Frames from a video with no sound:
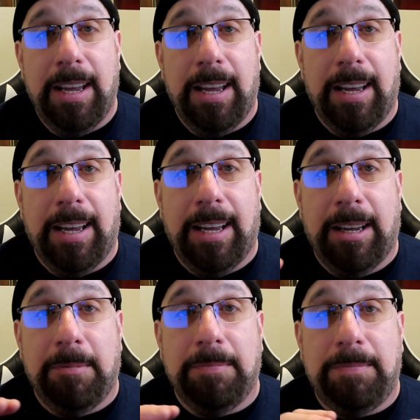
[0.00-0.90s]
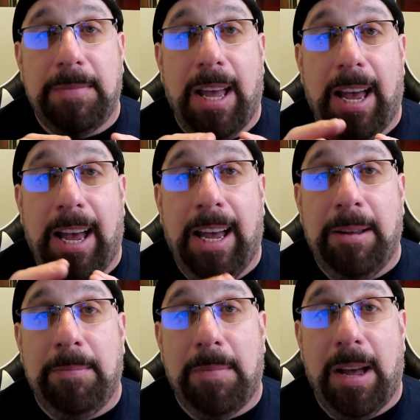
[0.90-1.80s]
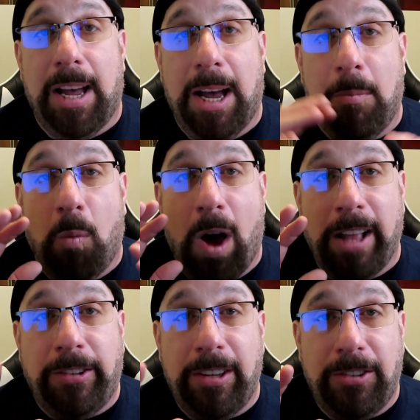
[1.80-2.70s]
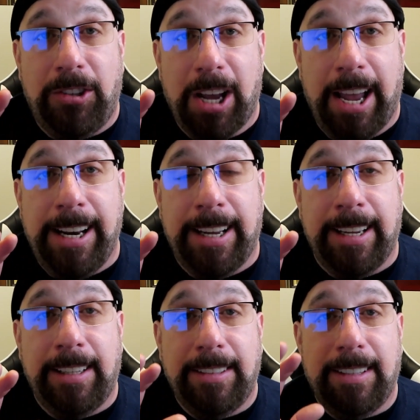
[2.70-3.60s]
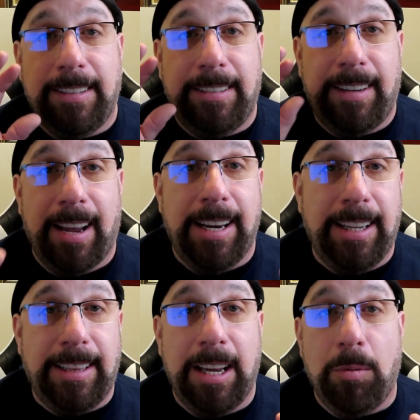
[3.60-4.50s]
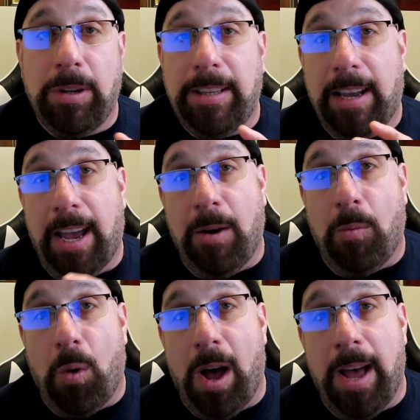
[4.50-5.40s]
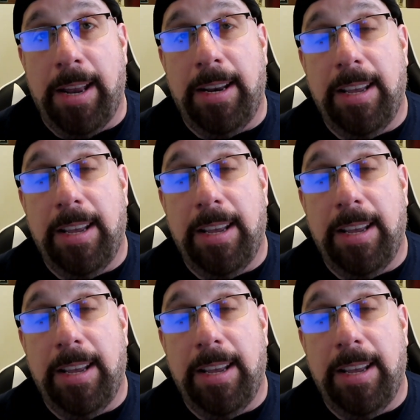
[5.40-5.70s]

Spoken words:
I'm watching China, this China thing with Taiwan.